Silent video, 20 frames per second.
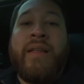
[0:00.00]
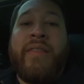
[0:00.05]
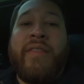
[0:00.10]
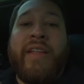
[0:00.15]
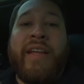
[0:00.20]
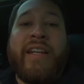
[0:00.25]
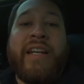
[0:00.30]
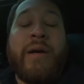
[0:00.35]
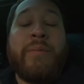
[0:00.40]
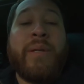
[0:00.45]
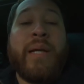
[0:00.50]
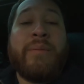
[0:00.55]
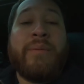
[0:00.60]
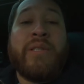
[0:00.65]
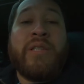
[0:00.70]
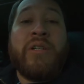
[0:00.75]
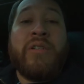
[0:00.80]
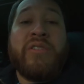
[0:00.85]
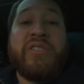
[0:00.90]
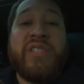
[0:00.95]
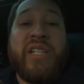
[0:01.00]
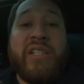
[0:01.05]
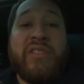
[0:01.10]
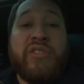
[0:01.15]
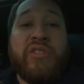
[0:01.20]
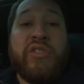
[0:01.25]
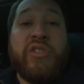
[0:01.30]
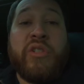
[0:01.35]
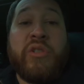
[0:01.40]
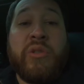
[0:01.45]
then I'll be able to go to
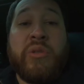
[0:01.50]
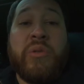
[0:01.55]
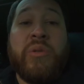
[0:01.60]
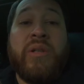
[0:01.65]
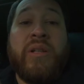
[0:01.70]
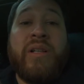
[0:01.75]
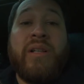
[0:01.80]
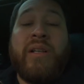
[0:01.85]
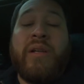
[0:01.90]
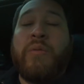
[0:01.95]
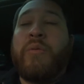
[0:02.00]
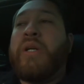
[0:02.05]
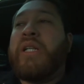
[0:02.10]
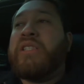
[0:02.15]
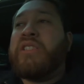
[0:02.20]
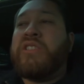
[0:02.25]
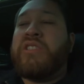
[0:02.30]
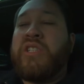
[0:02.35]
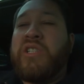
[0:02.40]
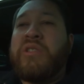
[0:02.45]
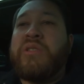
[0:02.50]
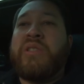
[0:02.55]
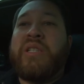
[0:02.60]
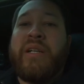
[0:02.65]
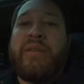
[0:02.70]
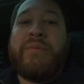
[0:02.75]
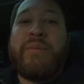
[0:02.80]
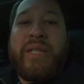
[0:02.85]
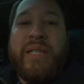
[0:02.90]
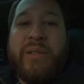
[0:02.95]
stage two, which should
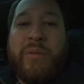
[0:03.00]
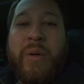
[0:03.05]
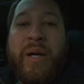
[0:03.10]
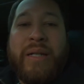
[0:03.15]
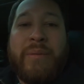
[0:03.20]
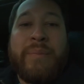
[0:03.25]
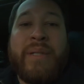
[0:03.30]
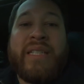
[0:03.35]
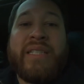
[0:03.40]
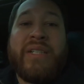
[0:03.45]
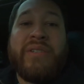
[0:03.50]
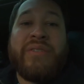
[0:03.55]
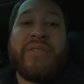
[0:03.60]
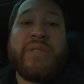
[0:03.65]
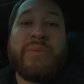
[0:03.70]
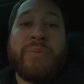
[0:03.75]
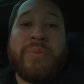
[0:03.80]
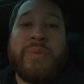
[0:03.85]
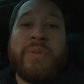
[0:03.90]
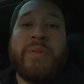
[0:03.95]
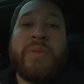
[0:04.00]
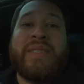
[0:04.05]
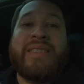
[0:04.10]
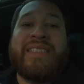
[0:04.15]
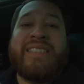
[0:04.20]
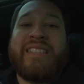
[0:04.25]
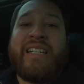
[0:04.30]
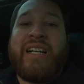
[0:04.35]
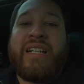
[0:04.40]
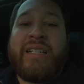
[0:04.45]
give me quite a big difference between
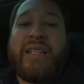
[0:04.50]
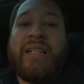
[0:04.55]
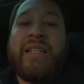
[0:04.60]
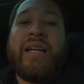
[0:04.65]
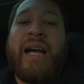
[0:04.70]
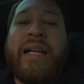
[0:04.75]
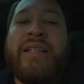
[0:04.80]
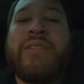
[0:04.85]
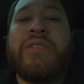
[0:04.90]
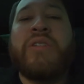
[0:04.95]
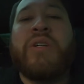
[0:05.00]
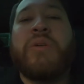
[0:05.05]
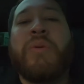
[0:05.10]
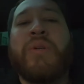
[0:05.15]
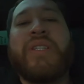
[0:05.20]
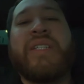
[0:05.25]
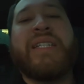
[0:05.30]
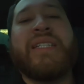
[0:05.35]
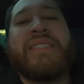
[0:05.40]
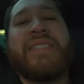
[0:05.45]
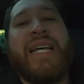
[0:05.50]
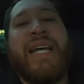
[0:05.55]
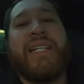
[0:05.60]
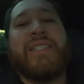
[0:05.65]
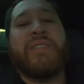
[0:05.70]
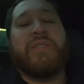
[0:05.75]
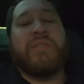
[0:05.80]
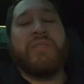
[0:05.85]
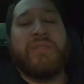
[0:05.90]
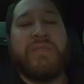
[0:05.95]
stock. I don't know what the
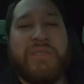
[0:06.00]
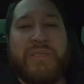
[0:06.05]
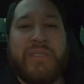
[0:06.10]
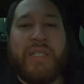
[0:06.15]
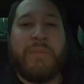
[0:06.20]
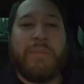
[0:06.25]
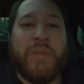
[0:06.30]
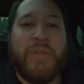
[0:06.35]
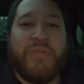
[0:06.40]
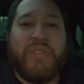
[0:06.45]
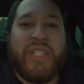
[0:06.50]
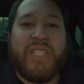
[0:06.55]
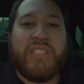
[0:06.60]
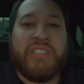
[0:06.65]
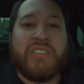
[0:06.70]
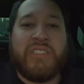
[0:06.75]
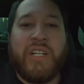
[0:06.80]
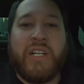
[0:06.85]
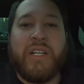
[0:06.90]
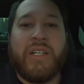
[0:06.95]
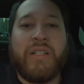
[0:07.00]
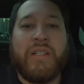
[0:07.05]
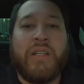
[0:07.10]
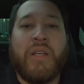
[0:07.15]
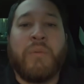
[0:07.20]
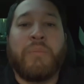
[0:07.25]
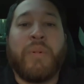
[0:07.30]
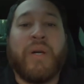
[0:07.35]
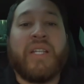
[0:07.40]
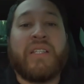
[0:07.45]
exact number figures are,
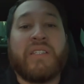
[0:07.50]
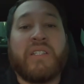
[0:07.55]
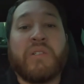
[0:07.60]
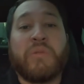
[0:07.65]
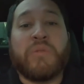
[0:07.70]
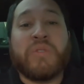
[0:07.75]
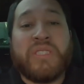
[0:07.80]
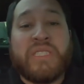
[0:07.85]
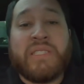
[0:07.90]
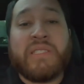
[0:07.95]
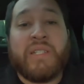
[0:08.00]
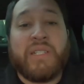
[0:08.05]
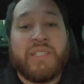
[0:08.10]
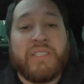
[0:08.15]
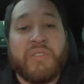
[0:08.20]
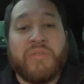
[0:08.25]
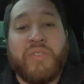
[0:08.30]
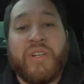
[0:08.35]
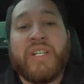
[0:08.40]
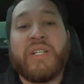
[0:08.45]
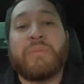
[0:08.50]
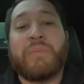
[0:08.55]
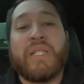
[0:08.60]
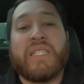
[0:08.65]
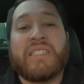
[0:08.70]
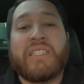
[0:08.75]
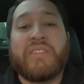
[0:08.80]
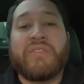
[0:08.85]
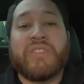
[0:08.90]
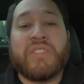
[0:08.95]
but there was is a very
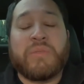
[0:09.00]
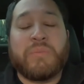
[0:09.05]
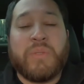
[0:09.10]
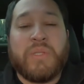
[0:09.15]
big difference